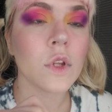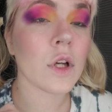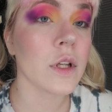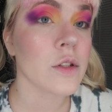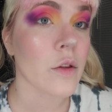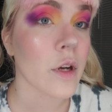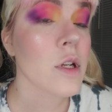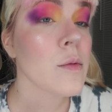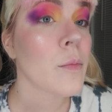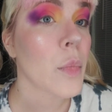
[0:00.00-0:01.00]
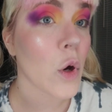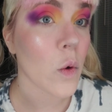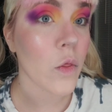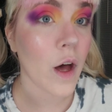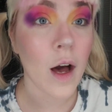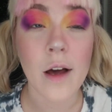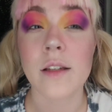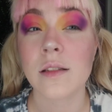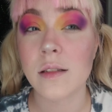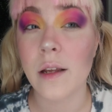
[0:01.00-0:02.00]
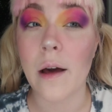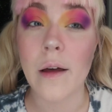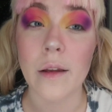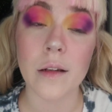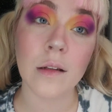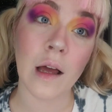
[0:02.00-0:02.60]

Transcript: Okay, so there's both eyes done.